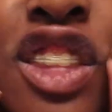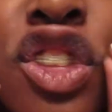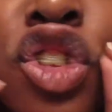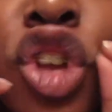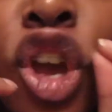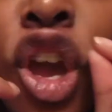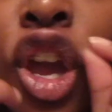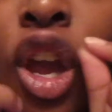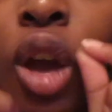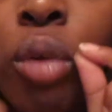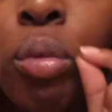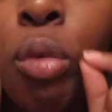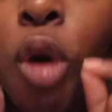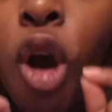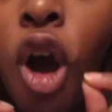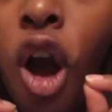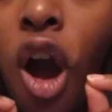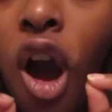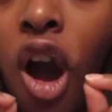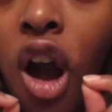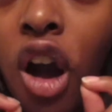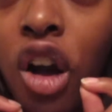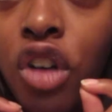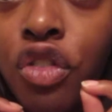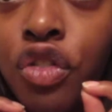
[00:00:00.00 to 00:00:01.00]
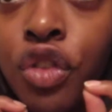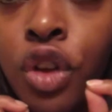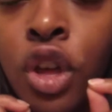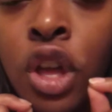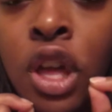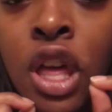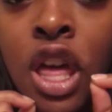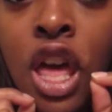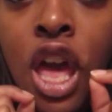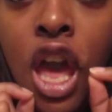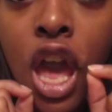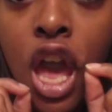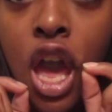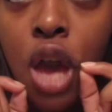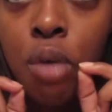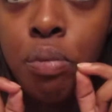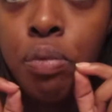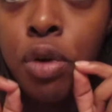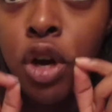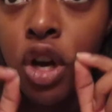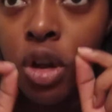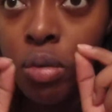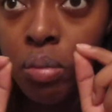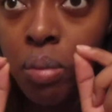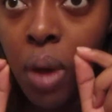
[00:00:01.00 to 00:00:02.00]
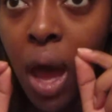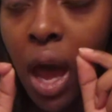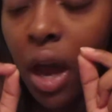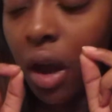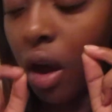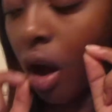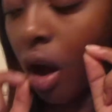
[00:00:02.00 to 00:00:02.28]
take them off and put them back